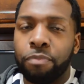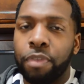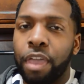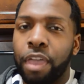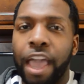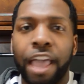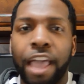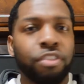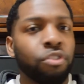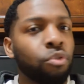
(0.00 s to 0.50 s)

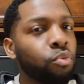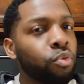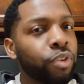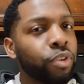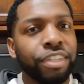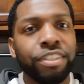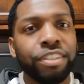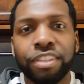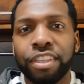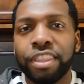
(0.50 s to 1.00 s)
And the
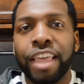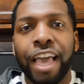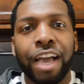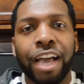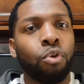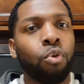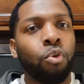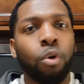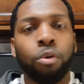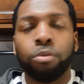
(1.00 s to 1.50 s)
reason
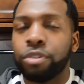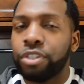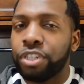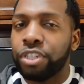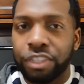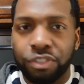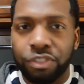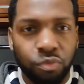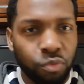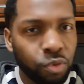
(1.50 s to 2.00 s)
that quote
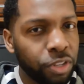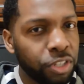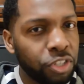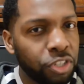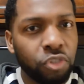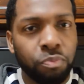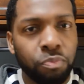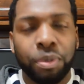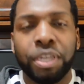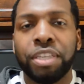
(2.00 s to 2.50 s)
just really
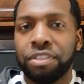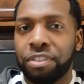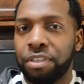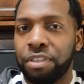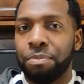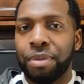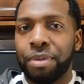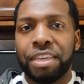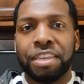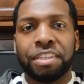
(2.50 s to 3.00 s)
speaks
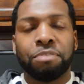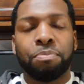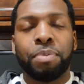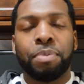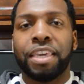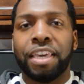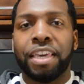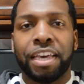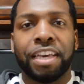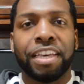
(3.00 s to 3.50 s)
to me is
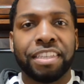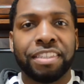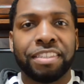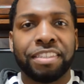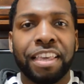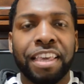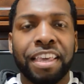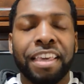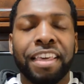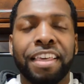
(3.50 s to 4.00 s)

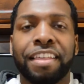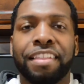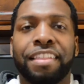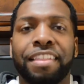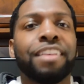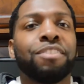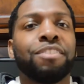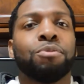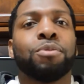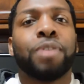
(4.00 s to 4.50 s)
because
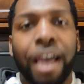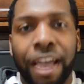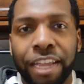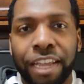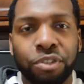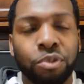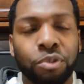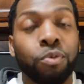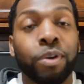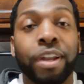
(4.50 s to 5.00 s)
that's what I
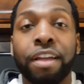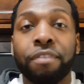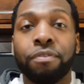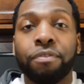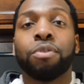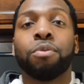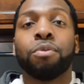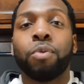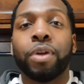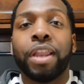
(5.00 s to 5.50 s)
do.
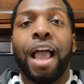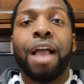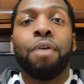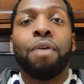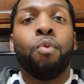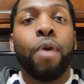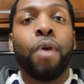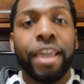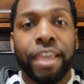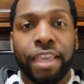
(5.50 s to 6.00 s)
Whenever, when I
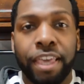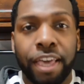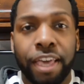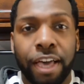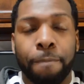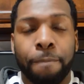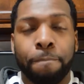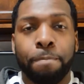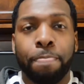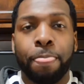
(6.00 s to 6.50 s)
wake
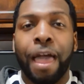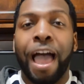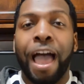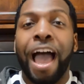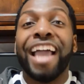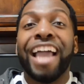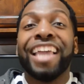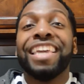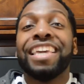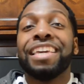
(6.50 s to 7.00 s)
up,
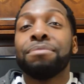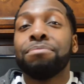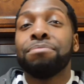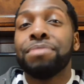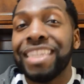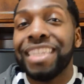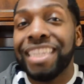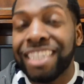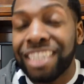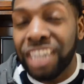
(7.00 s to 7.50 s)
I am
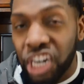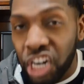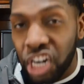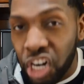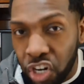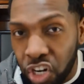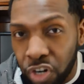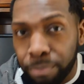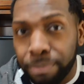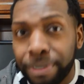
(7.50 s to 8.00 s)

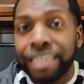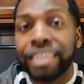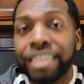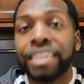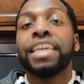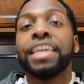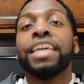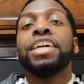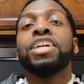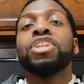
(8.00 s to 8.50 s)

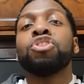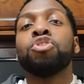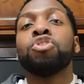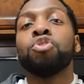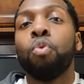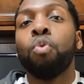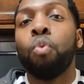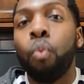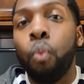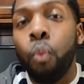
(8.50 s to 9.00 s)
determined
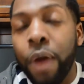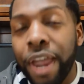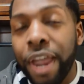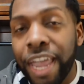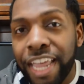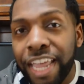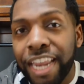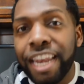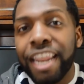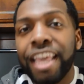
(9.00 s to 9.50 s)
to
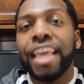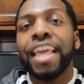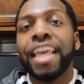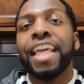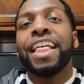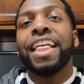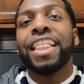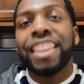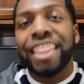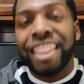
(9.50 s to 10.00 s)
win
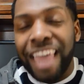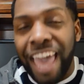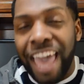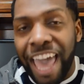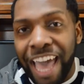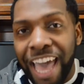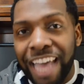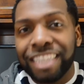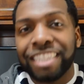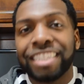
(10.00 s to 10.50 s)

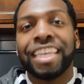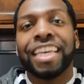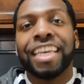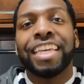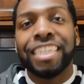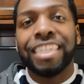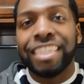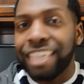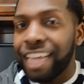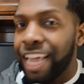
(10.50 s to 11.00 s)
that
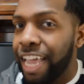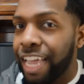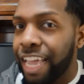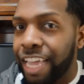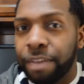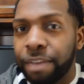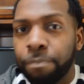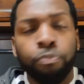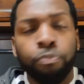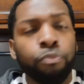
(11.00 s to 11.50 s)

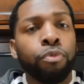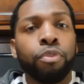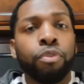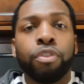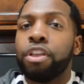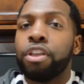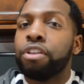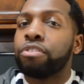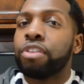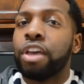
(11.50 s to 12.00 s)
day.
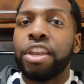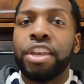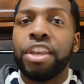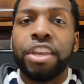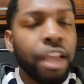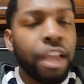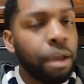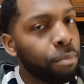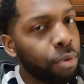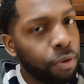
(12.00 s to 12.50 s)
There's a
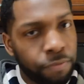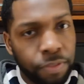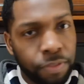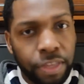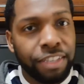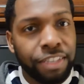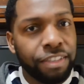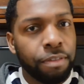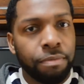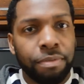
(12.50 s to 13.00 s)
number of
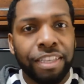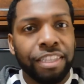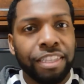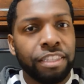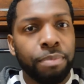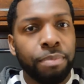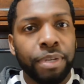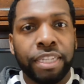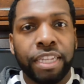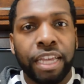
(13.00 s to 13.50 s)
things that need
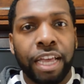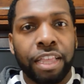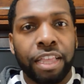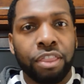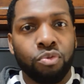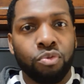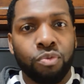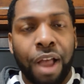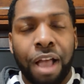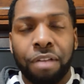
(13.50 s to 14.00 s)
to be done
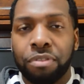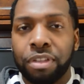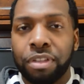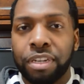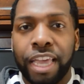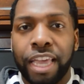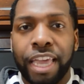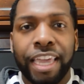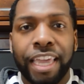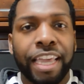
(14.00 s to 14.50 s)
throughout the
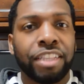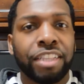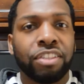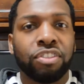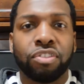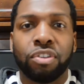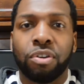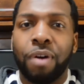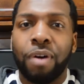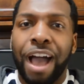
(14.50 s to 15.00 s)
day. And
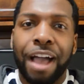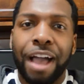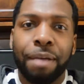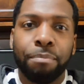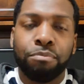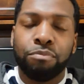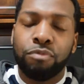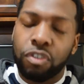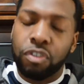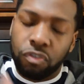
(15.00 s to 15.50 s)
so
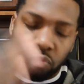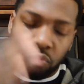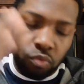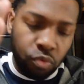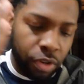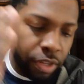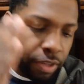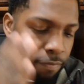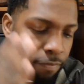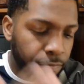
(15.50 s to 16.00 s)
I'm just
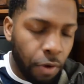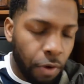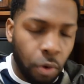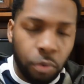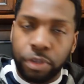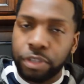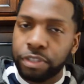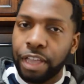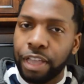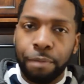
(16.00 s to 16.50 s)
really
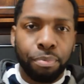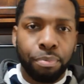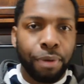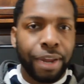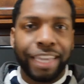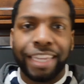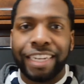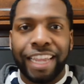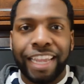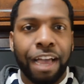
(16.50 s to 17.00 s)
focused. I
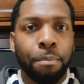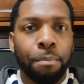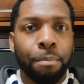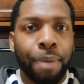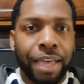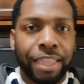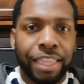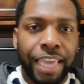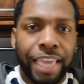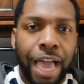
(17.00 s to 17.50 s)
break it down
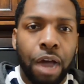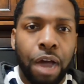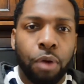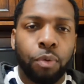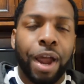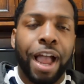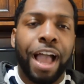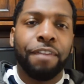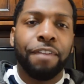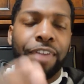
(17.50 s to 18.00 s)
by the
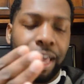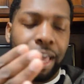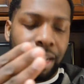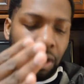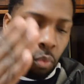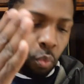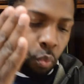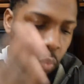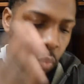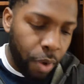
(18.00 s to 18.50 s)
hour. I've got
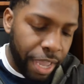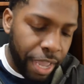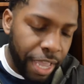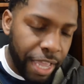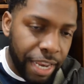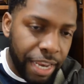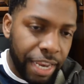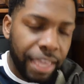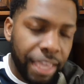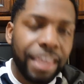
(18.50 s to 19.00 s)
to
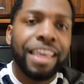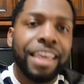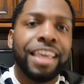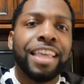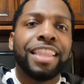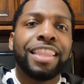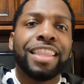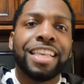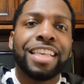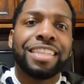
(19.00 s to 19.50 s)
win
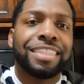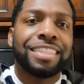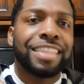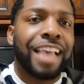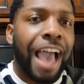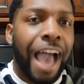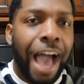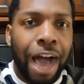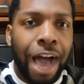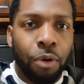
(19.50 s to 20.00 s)

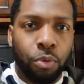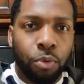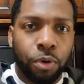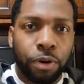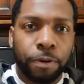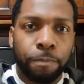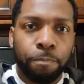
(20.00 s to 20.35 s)
this hour.